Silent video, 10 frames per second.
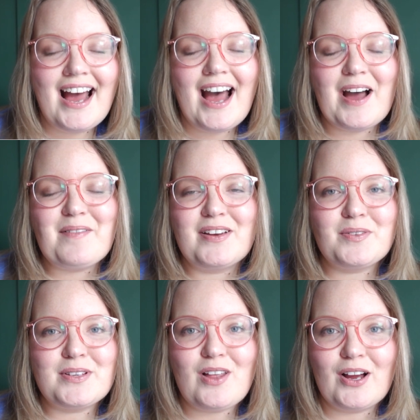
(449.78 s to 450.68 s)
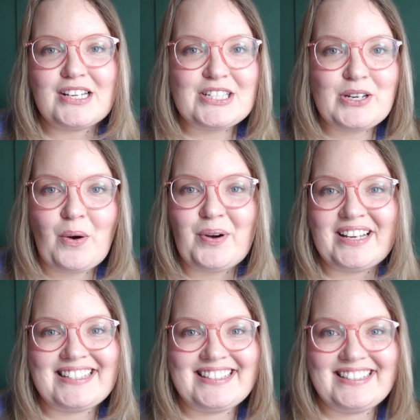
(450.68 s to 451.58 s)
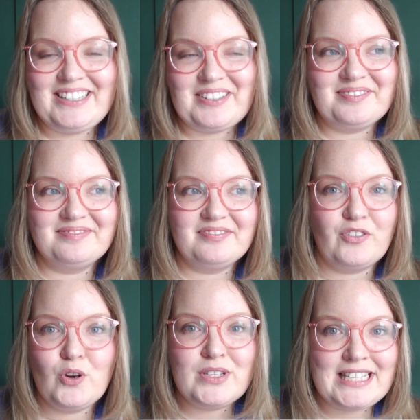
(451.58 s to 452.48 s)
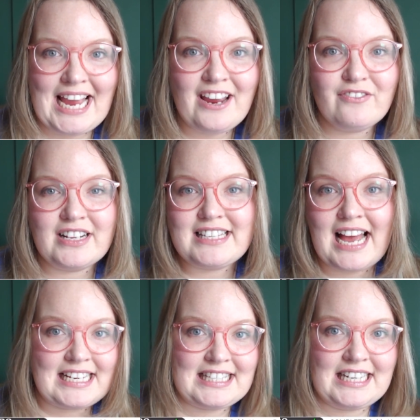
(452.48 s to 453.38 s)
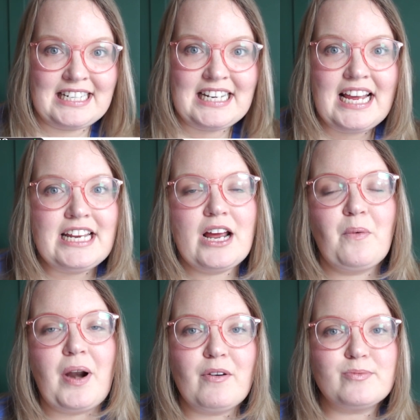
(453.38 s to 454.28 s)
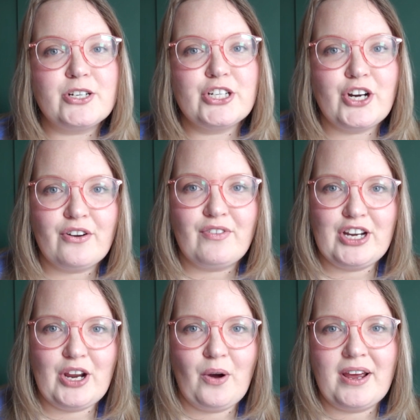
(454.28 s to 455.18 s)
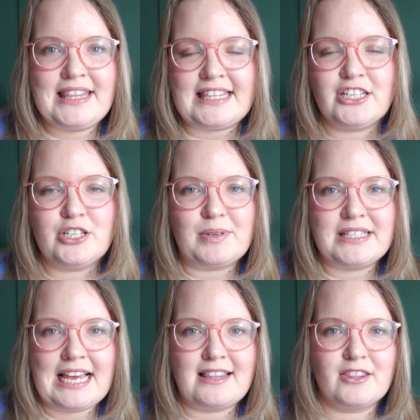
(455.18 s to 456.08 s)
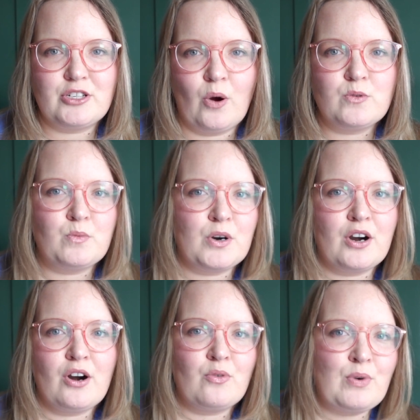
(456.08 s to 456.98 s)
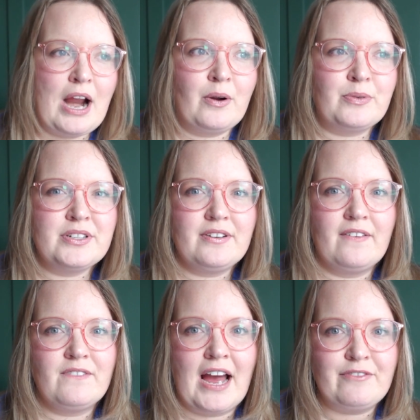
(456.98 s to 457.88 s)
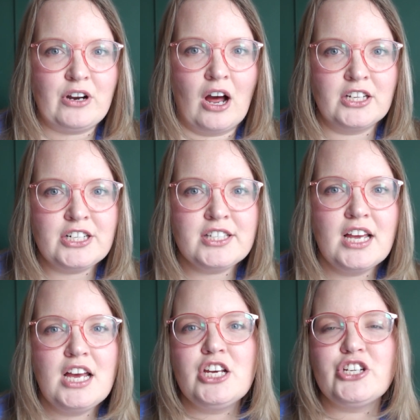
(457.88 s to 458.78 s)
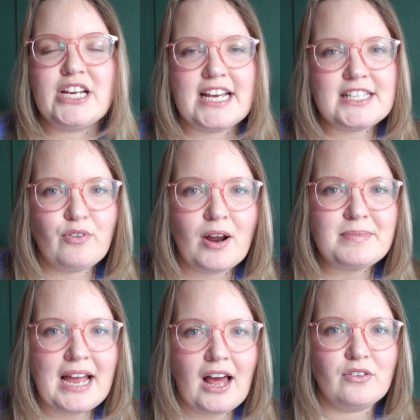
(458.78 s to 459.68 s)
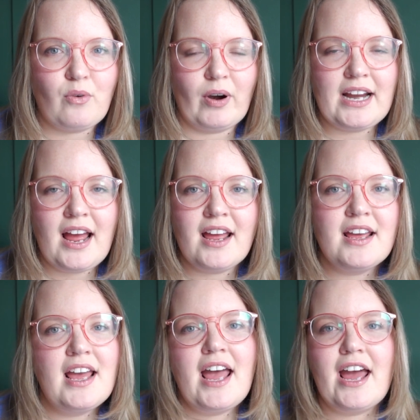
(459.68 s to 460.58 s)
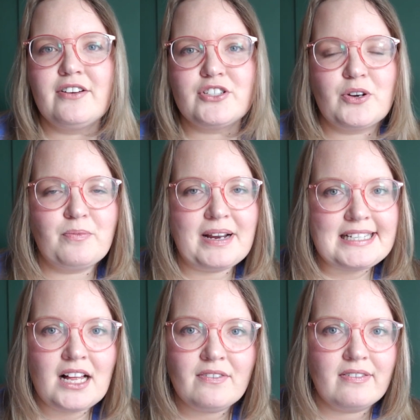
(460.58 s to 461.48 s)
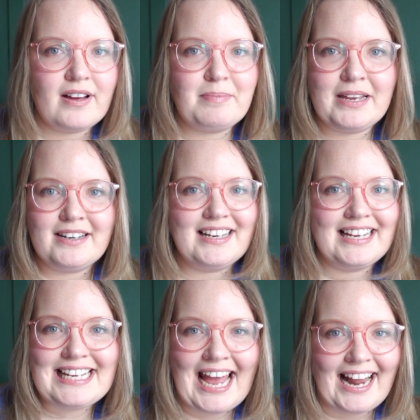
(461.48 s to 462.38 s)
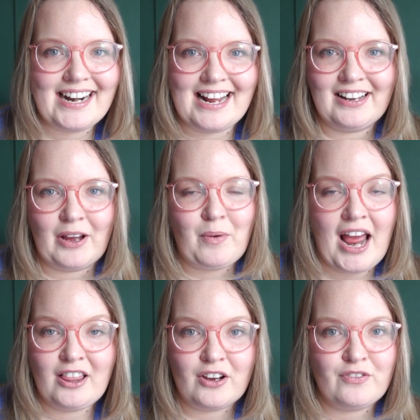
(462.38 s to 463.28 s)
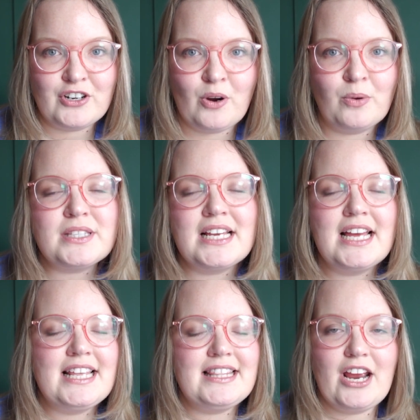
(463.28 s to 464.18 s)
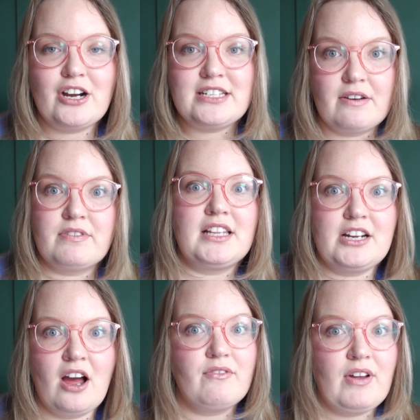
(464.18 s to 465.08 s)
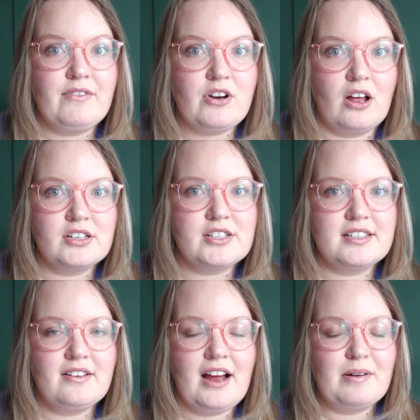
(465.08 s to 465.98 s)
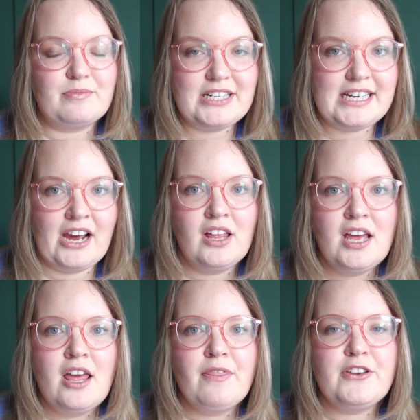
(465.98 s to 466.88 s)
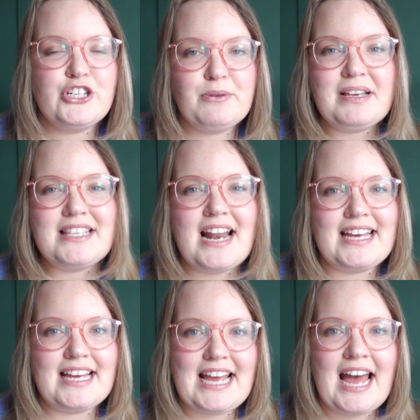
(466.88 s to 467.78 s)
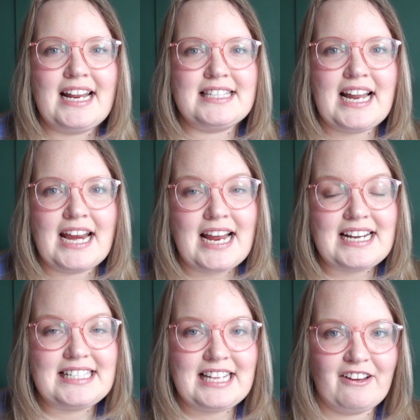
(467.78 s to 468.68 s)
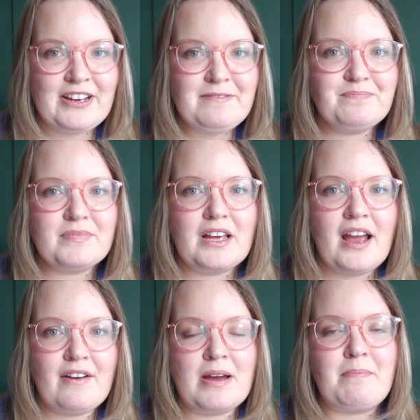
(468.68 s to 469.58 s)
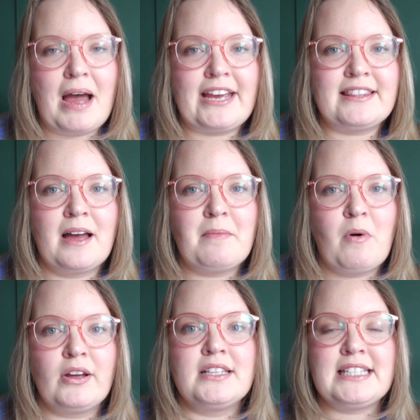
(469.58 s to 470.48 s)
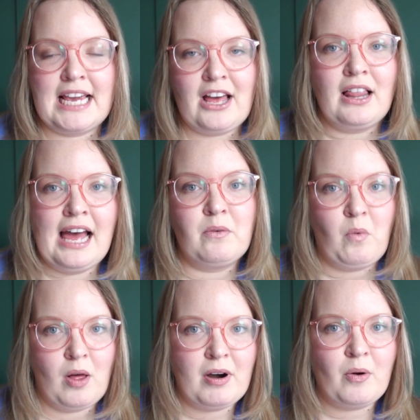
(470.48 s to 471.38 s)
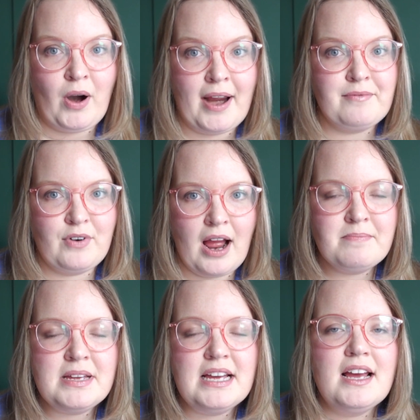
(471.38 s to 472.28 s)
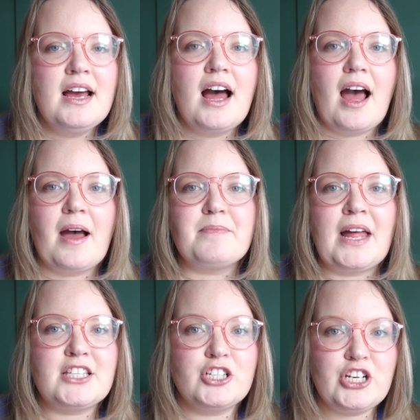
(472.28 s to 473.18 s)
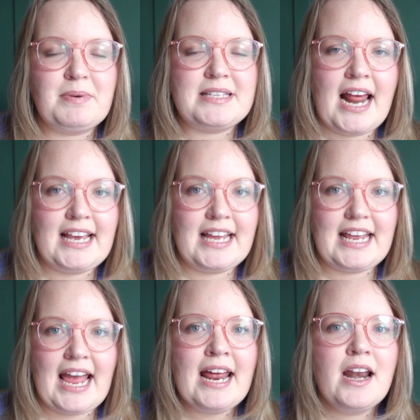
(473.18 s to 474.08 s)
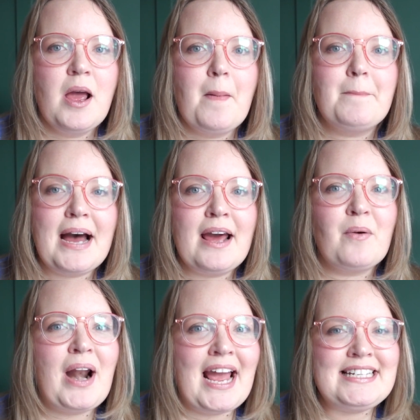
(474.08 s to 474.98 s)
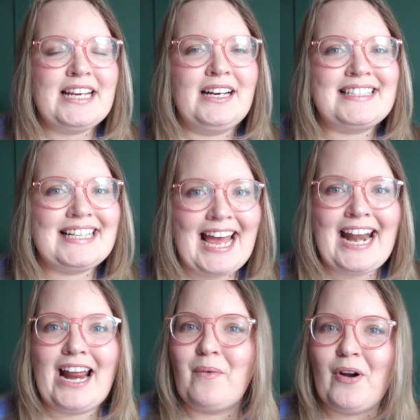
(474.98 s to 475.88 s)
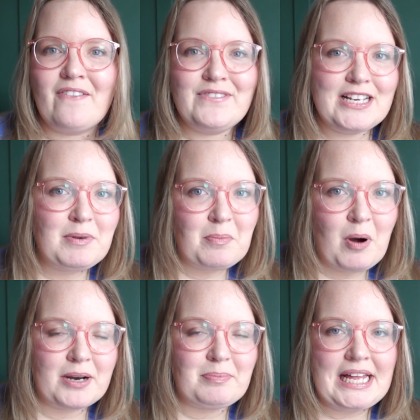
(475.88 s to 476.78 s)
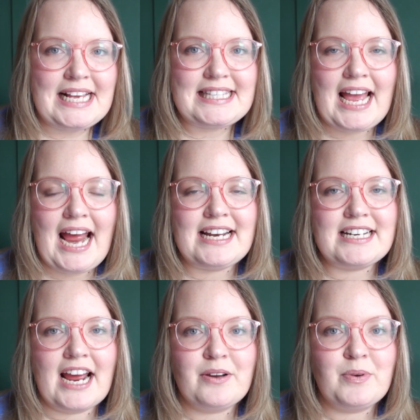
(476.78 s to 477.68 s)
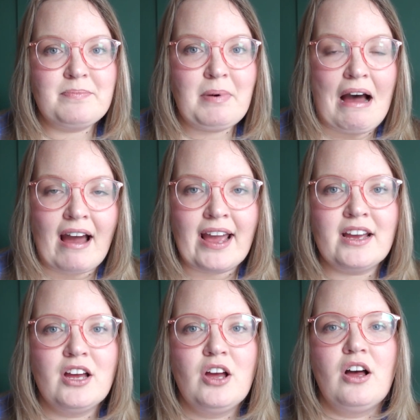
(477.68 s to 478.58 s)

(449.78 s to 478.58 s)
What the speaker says: And so as long as the tote is, you know, food safe, it's excellent. Now, when I was watching her video, I think that she was saying that the totes were around $5. She is from California. And so myself up in Canada, like when I look for totes, they are definitely not $5 retail. The cheapest that I can get is $9.97 if I'm buying them on sale at Walmart where I'm from. That's the cheapest that I can get. But what I did is, again, I went on Facebook Marketplace and I would buy